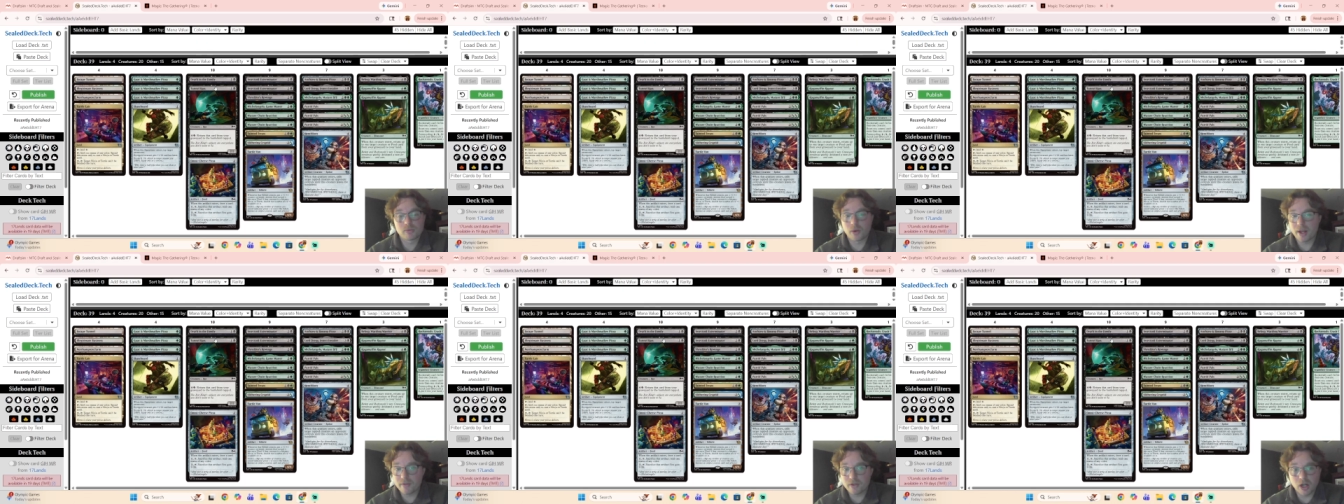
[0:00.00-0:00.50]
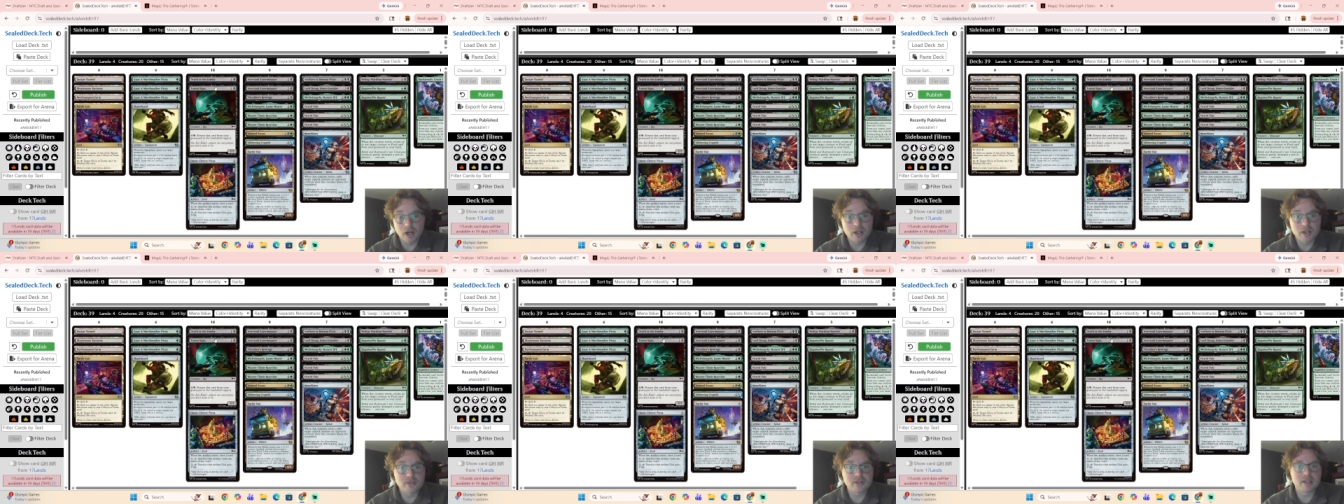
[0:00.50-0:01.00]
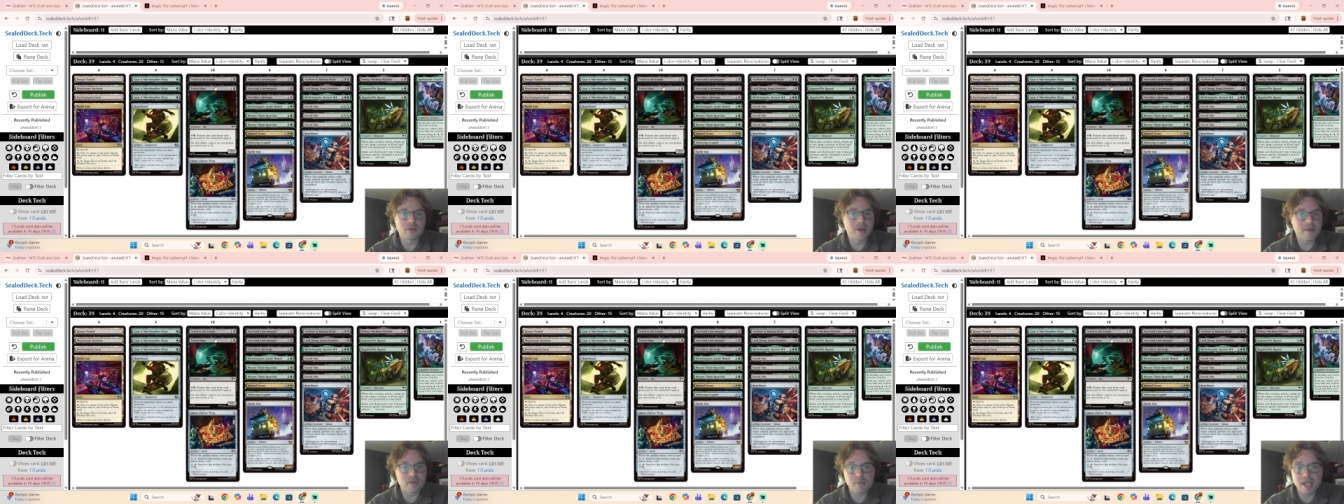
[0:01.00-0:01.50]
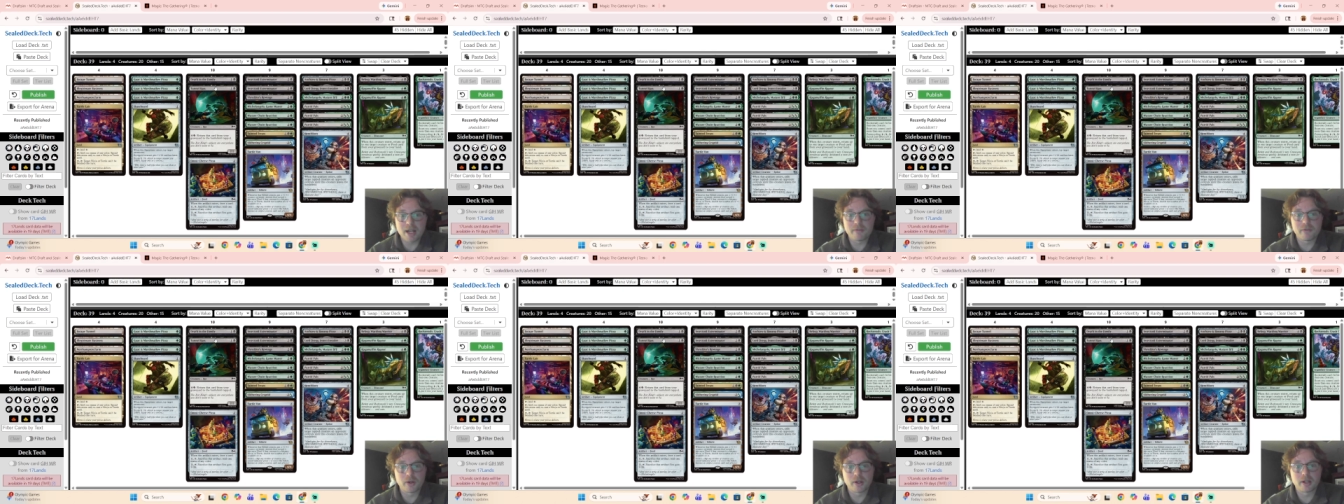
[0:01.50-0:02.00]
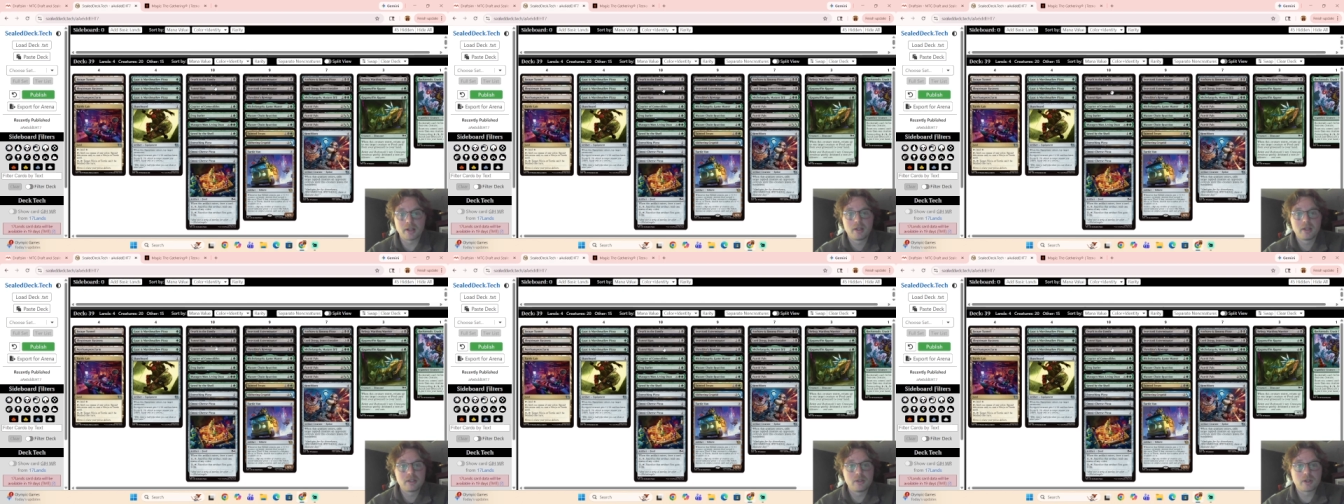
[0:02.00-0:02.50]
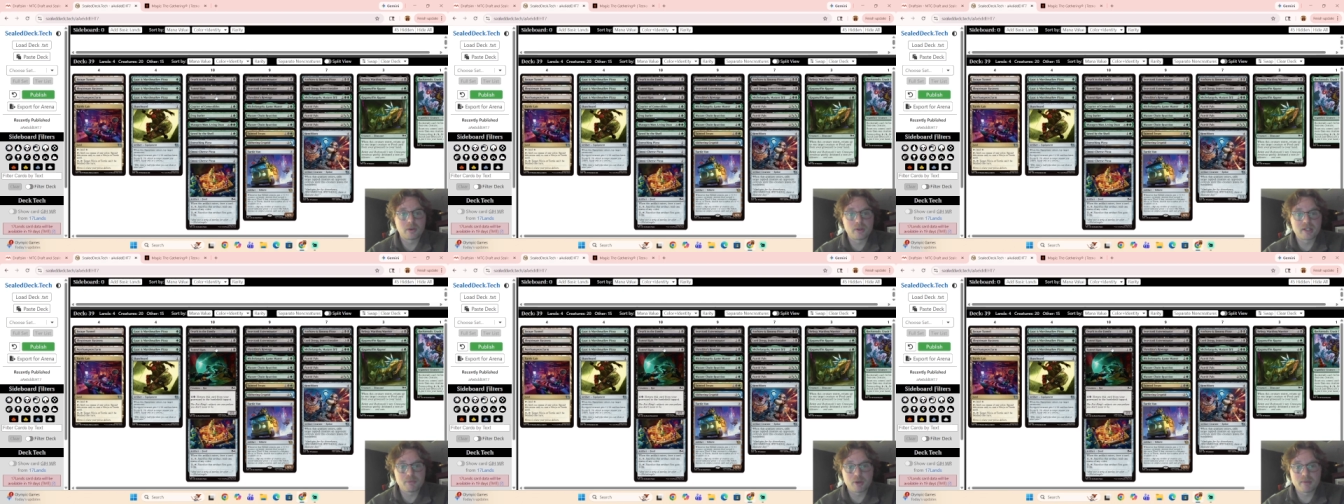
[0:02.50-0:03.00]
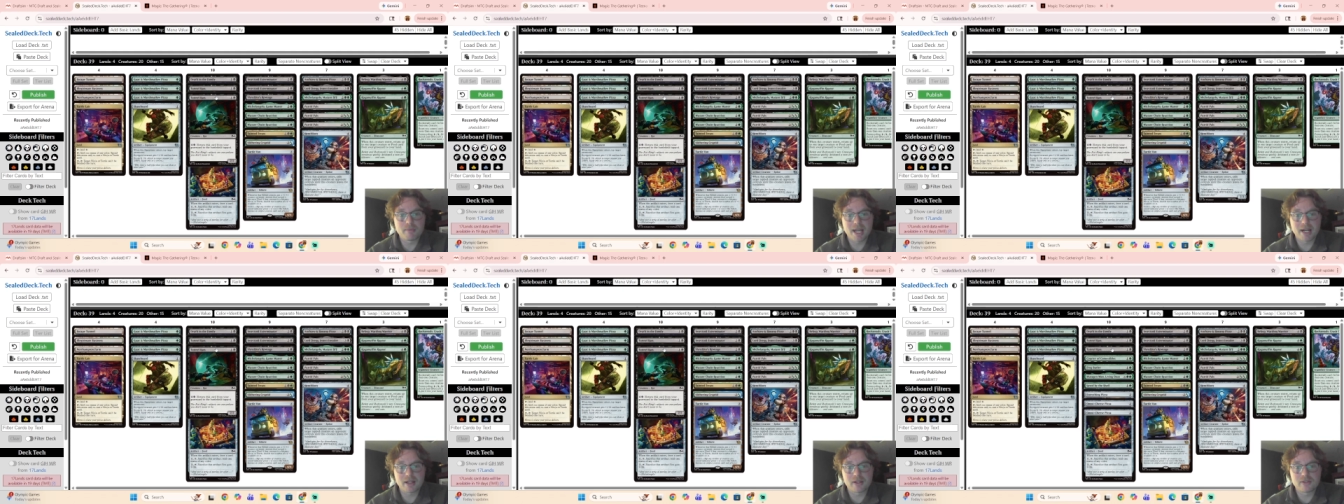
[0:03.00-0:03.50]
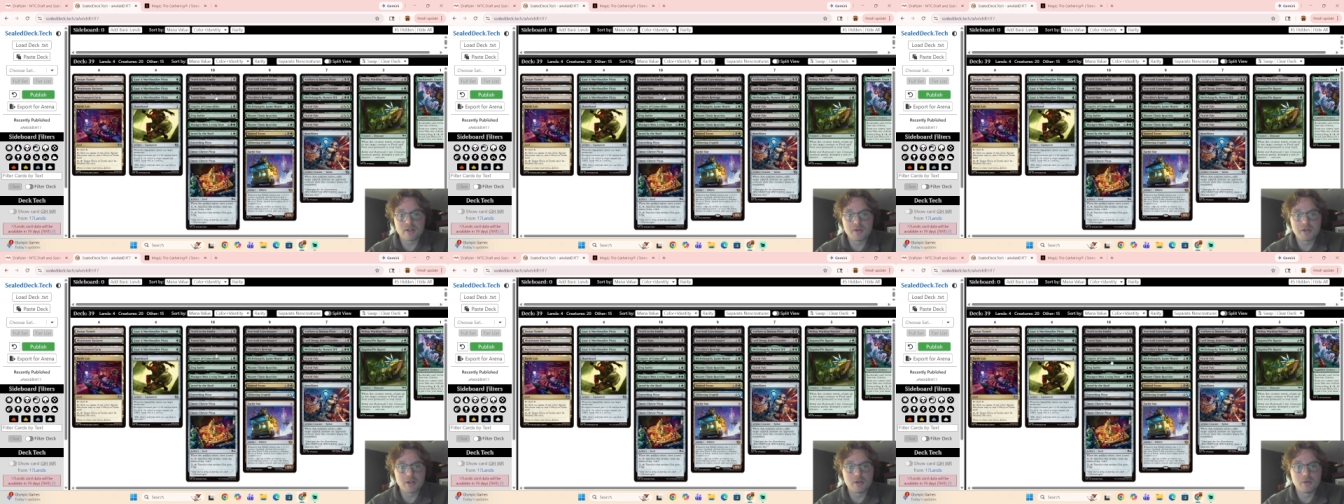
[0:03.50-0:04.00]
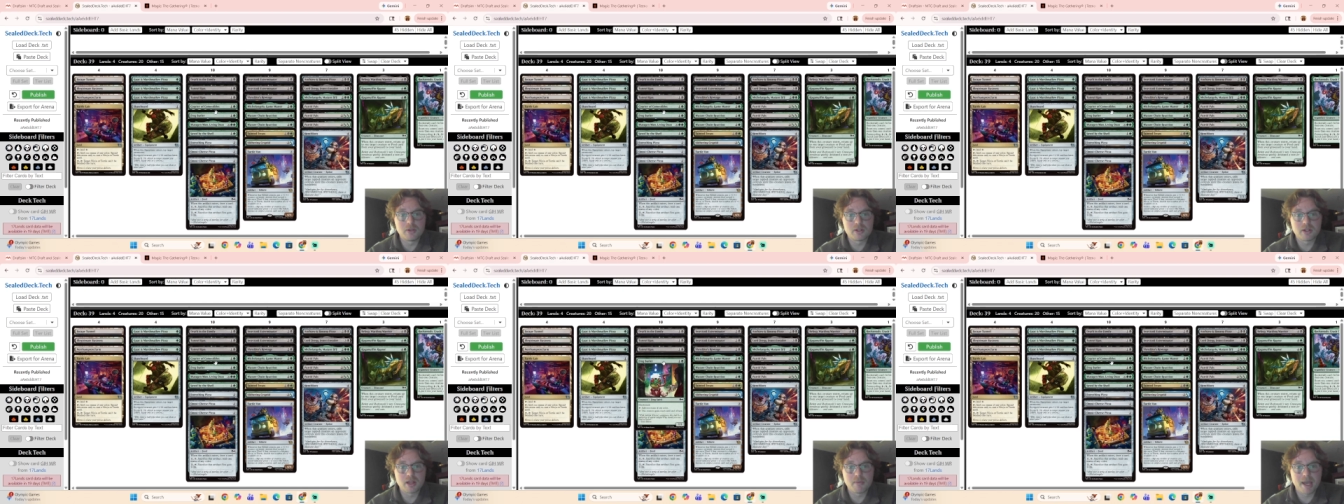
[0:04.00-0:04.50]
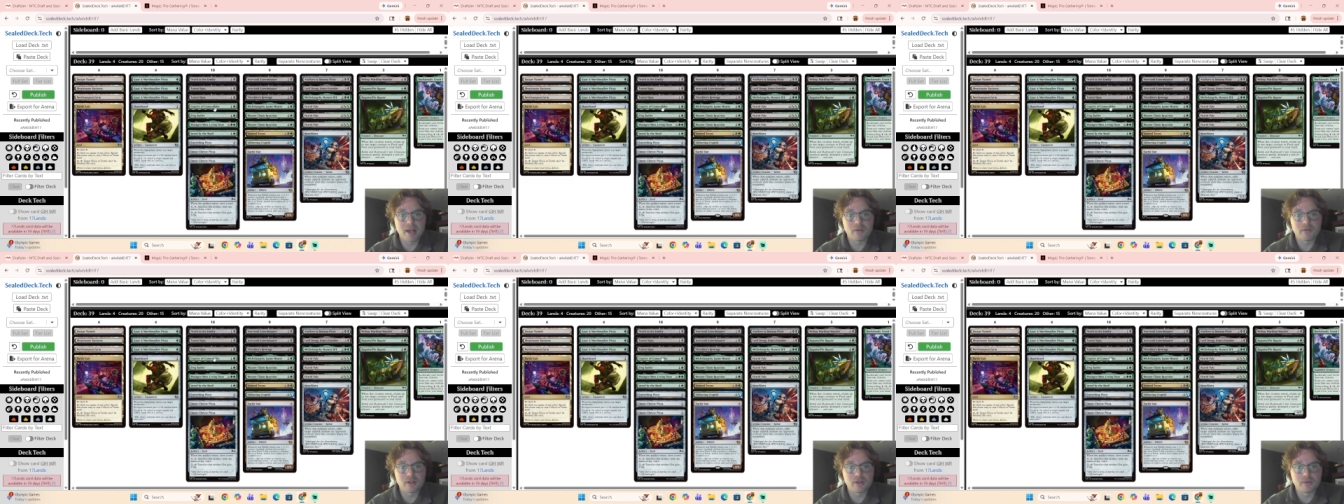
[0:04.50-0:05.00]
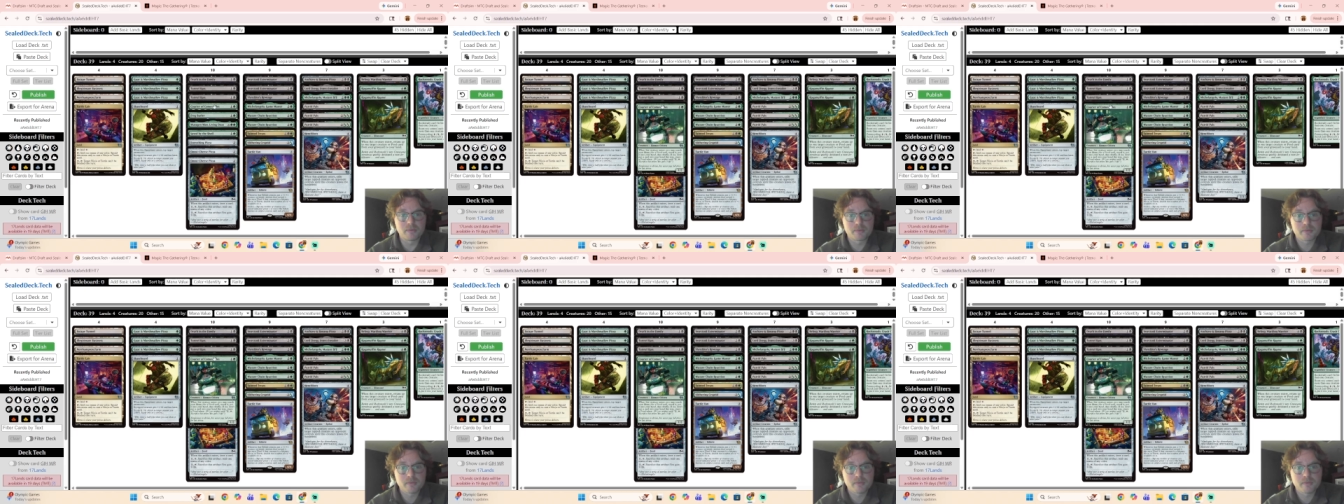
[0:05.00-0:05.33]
don't have cards, and you have the mana for it, you can always bring back a 2/2 to the battlefield.